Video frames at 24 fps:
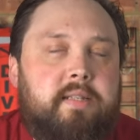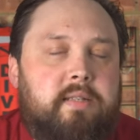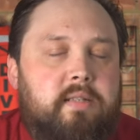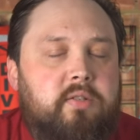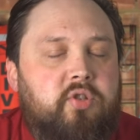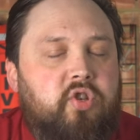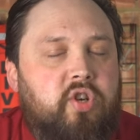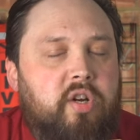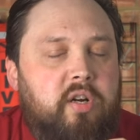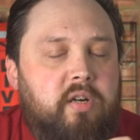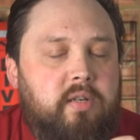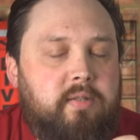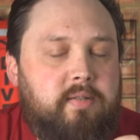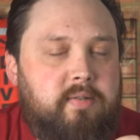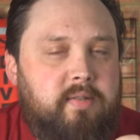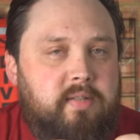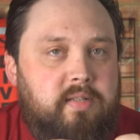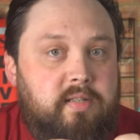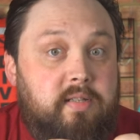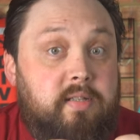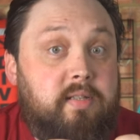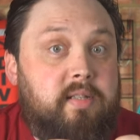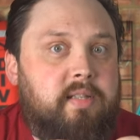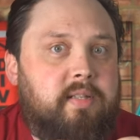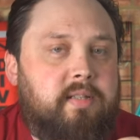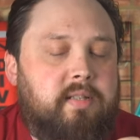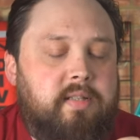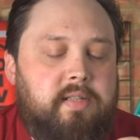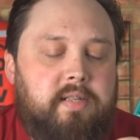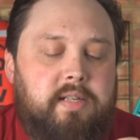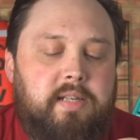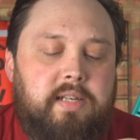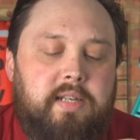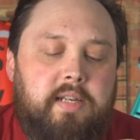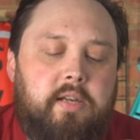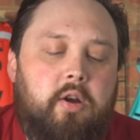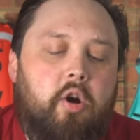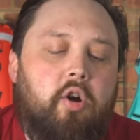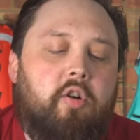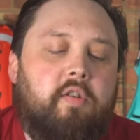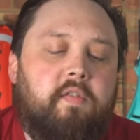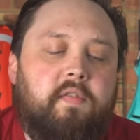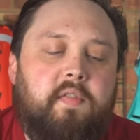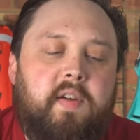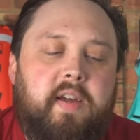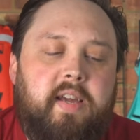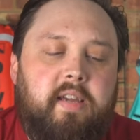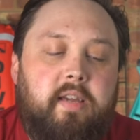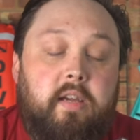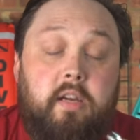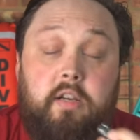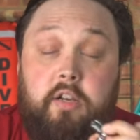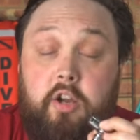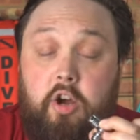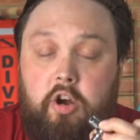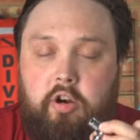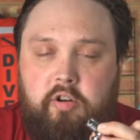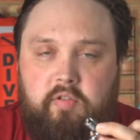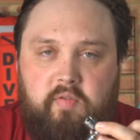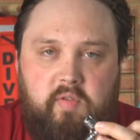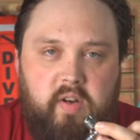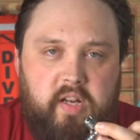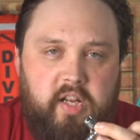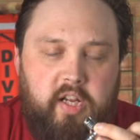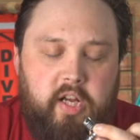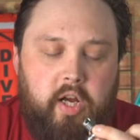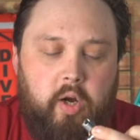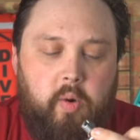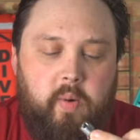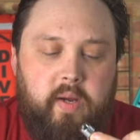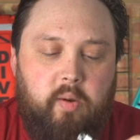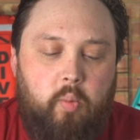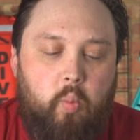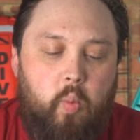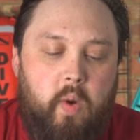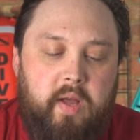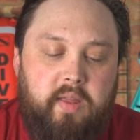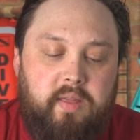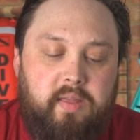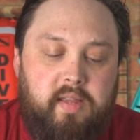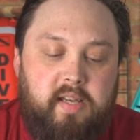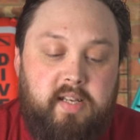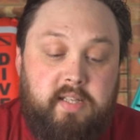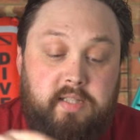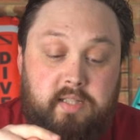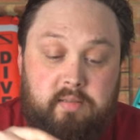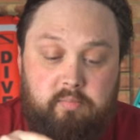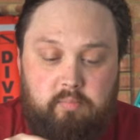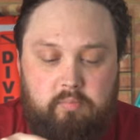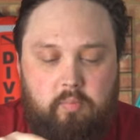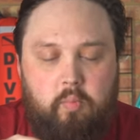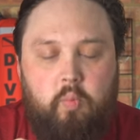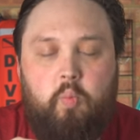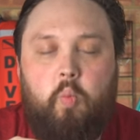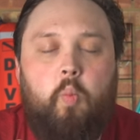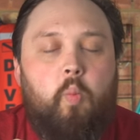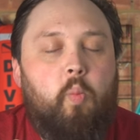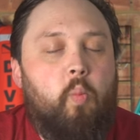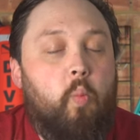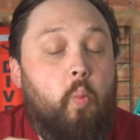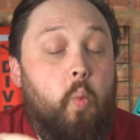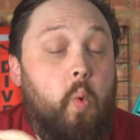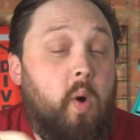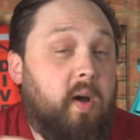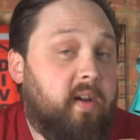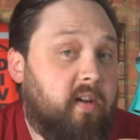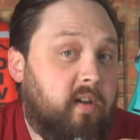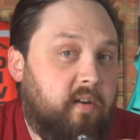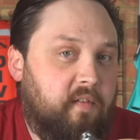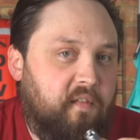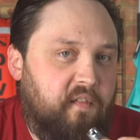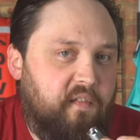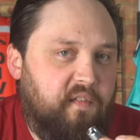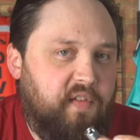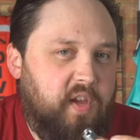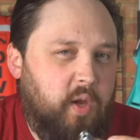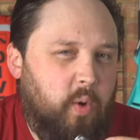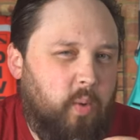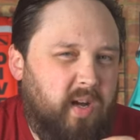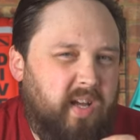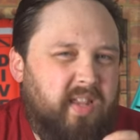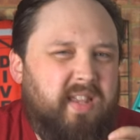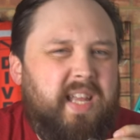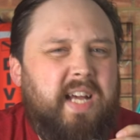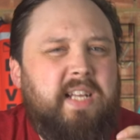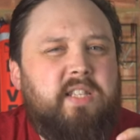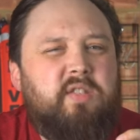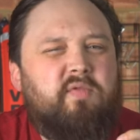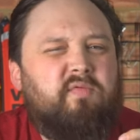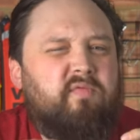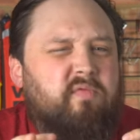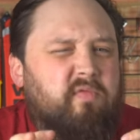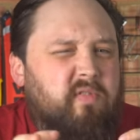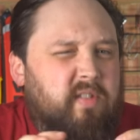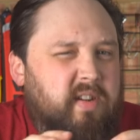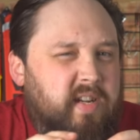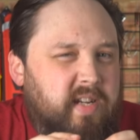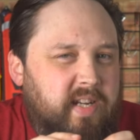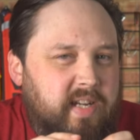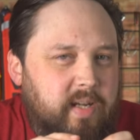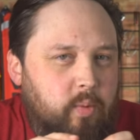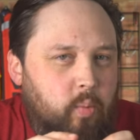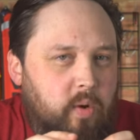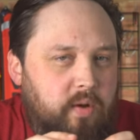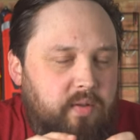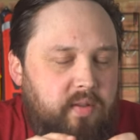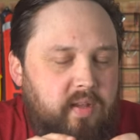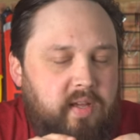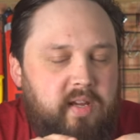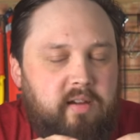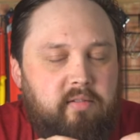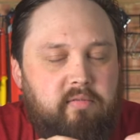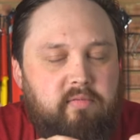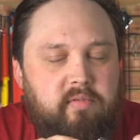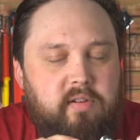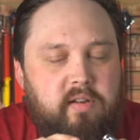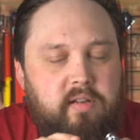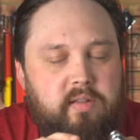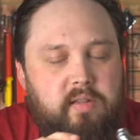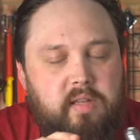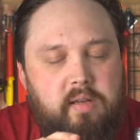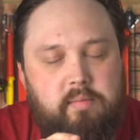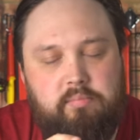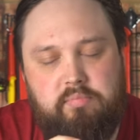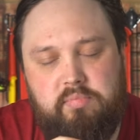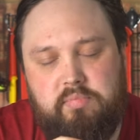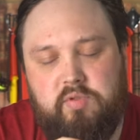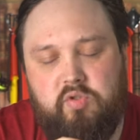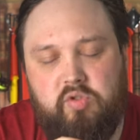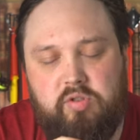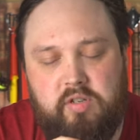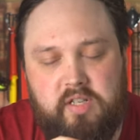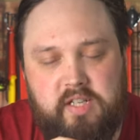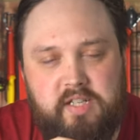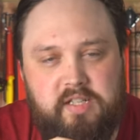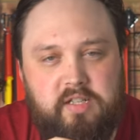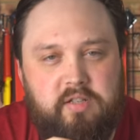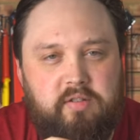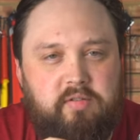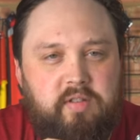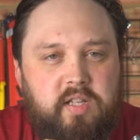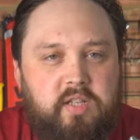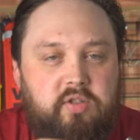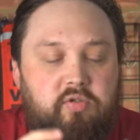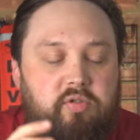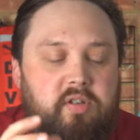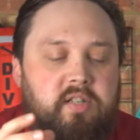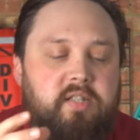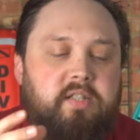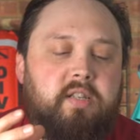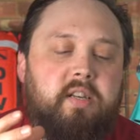chance statistically of an O-ring going when there's one fewer, and that's really what they're trying to do. They're trying